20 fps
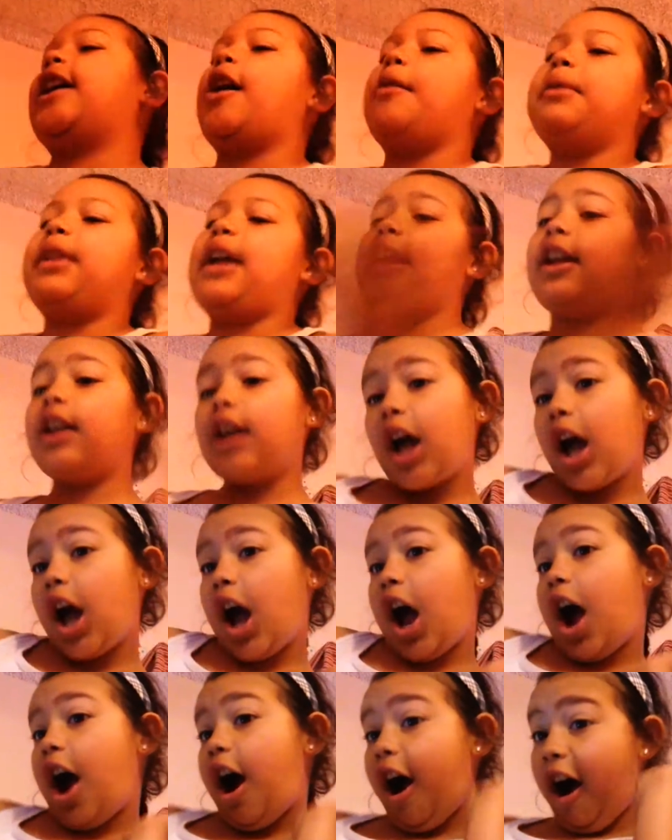I'll be like
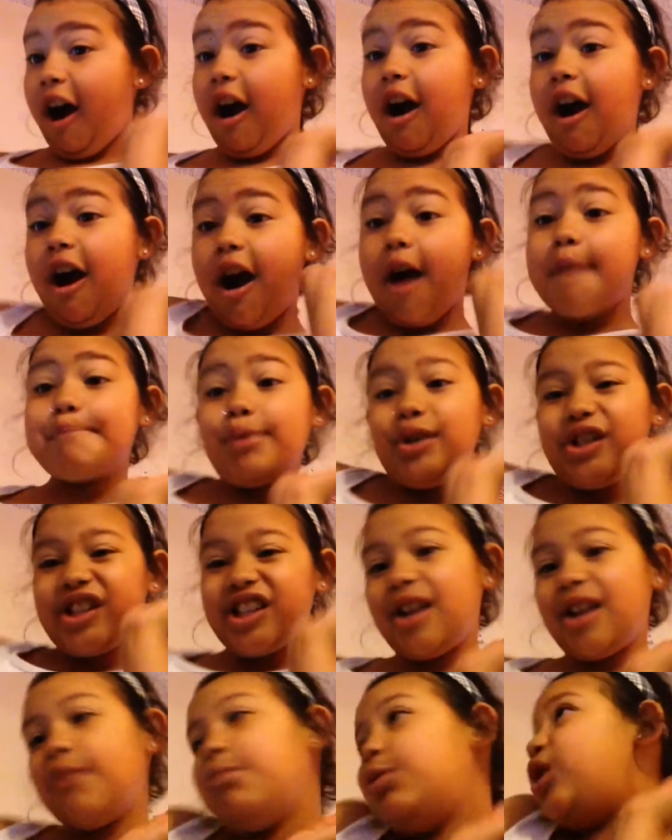a
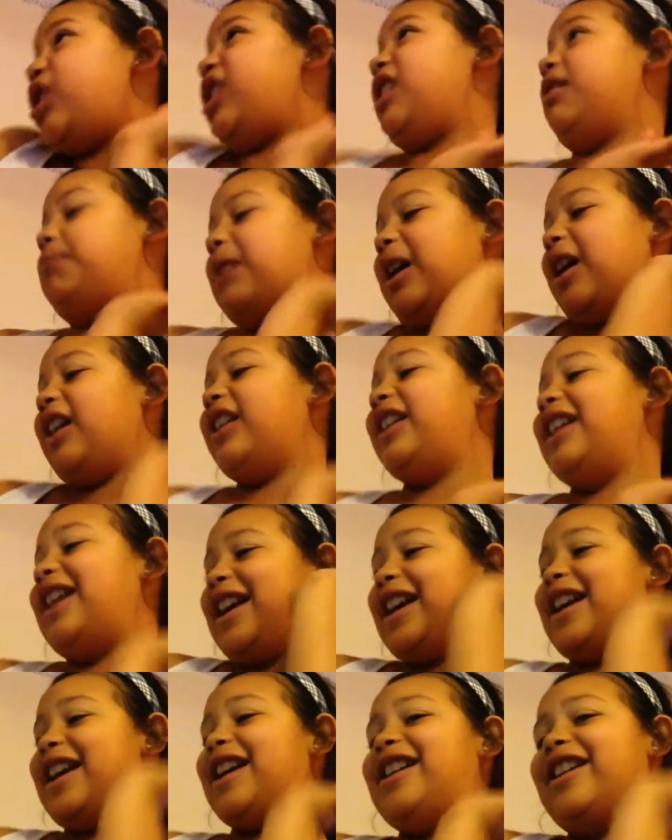bushy bushy blonde
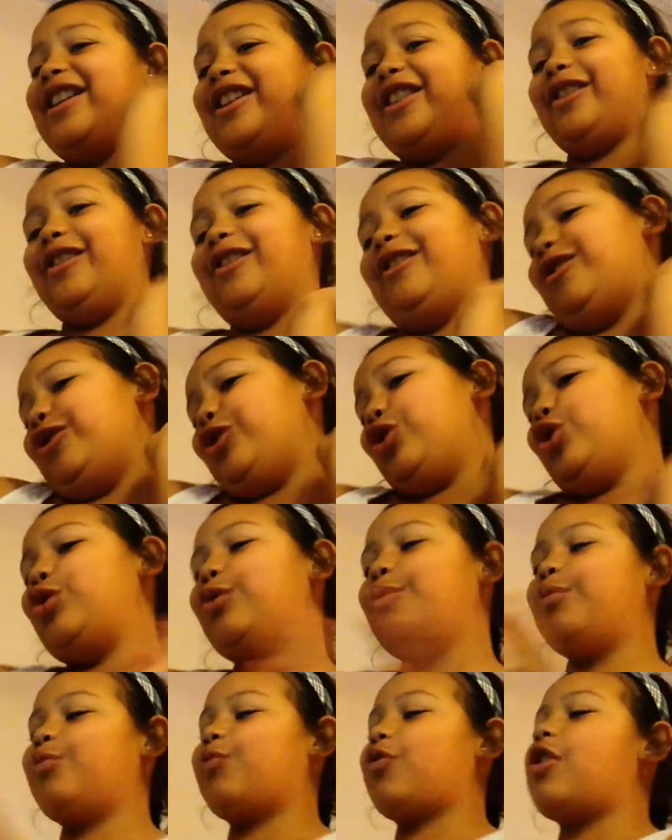hair, dude.
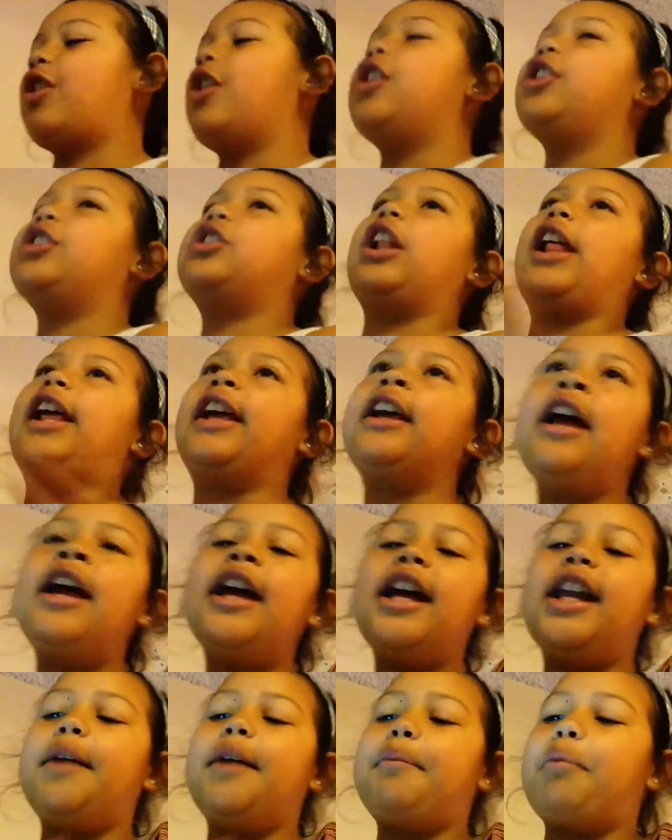So like
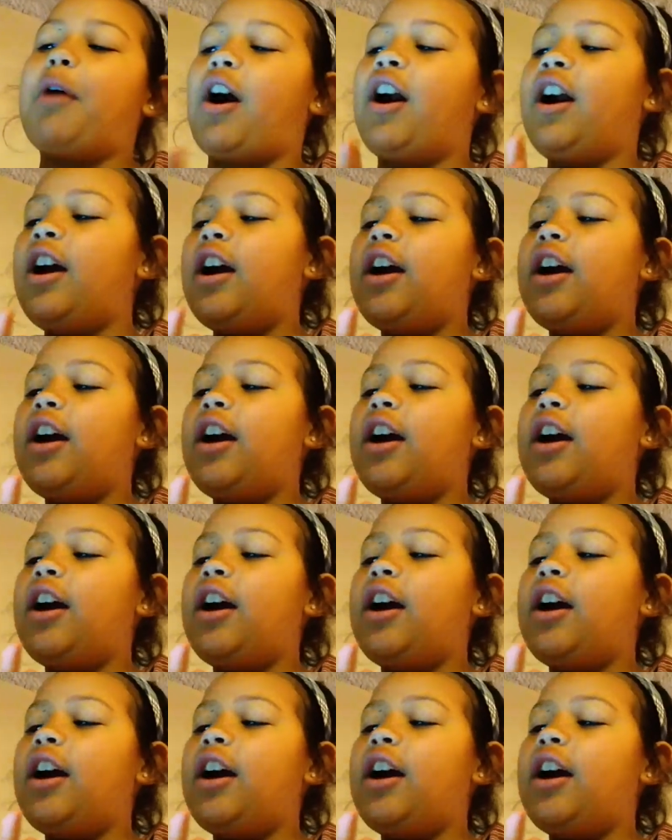in a part,